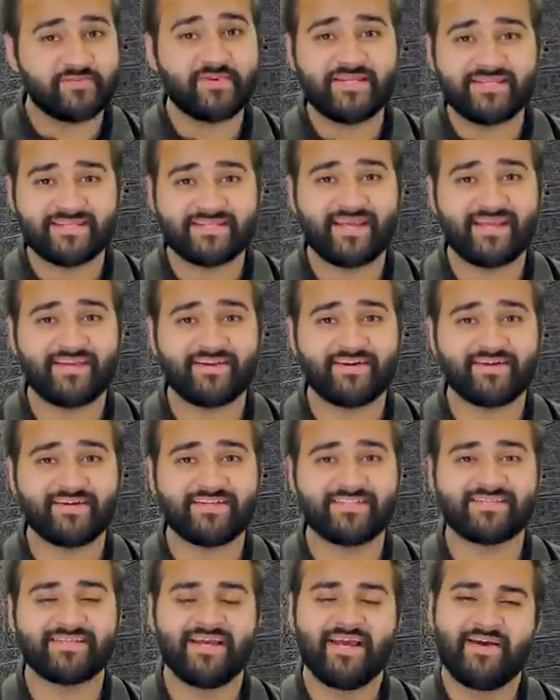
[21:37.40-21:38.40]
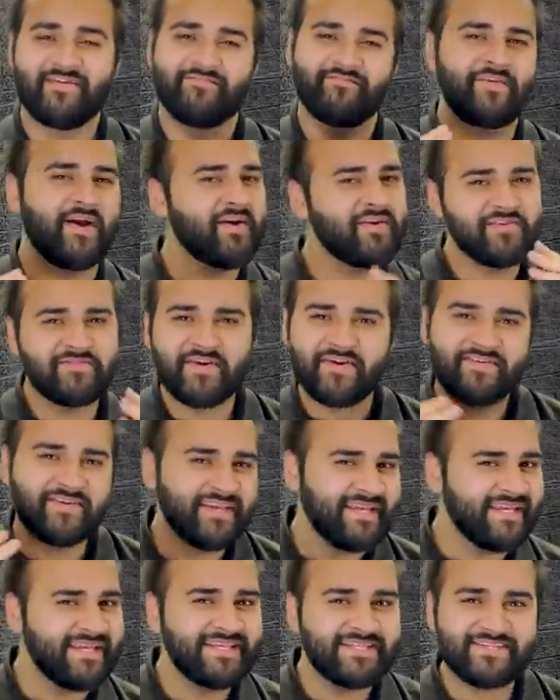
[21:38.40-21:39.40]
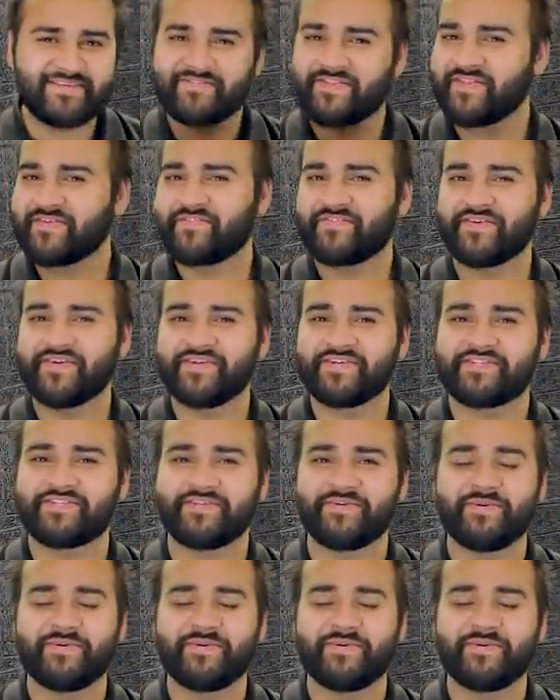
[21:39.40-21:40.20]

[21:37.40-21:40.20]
for me today, guys. Very, very easy for the first